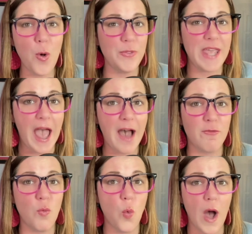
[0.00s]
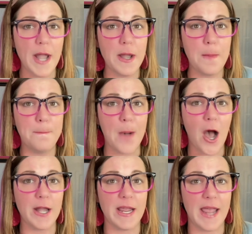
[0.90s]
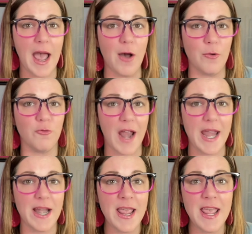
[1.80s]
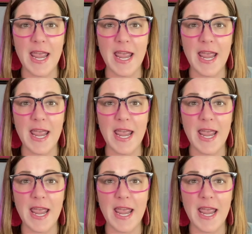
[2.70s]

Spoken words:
only have one body count, right?